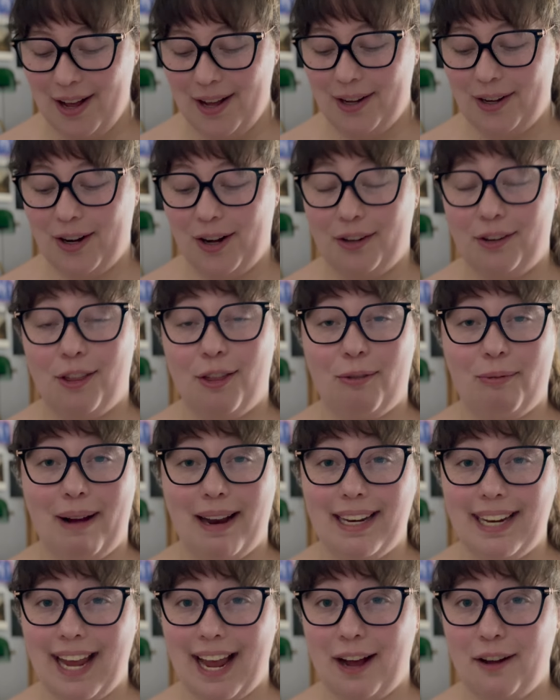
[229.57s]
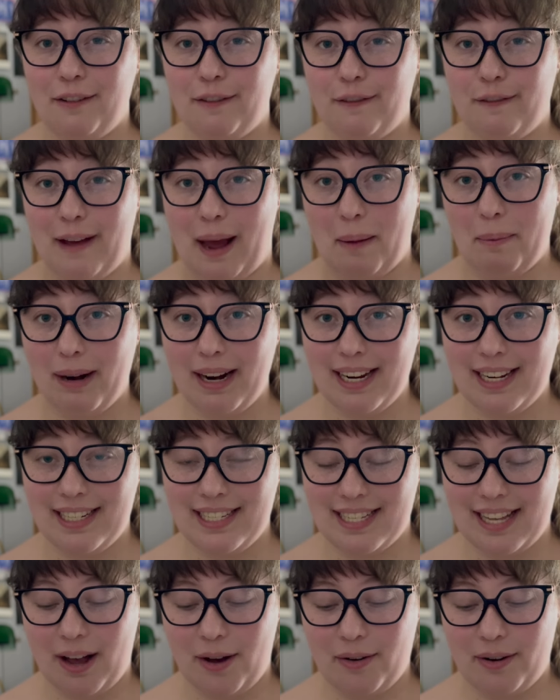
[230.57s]
called Thread Count
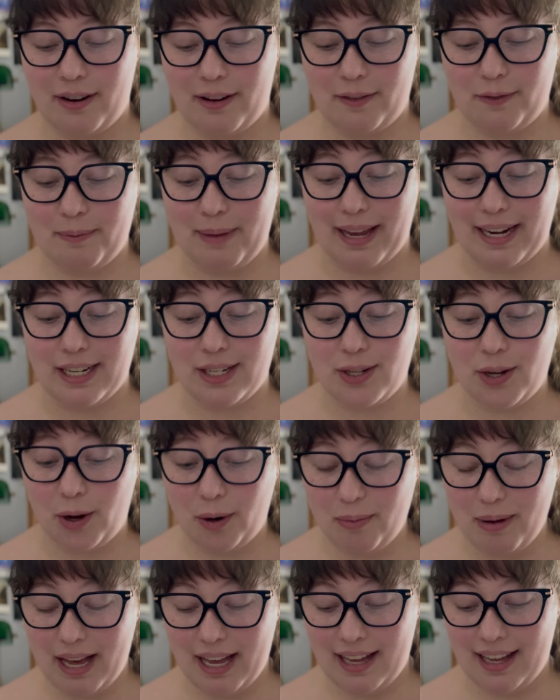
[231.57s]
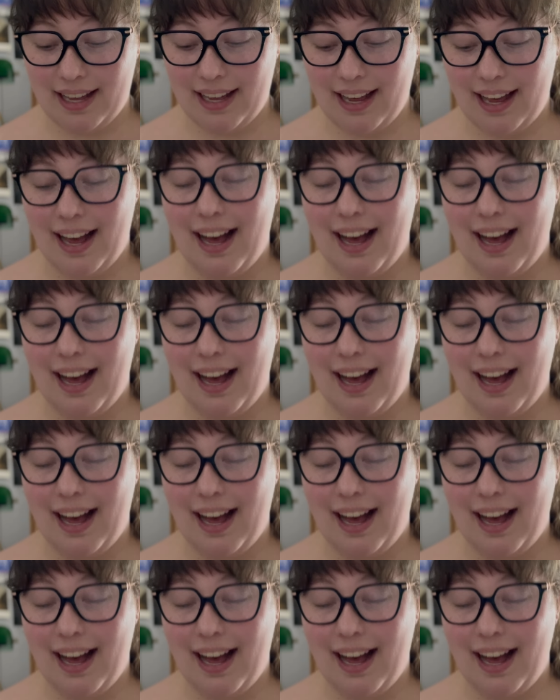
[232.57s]
Fabrics out of Manitoba.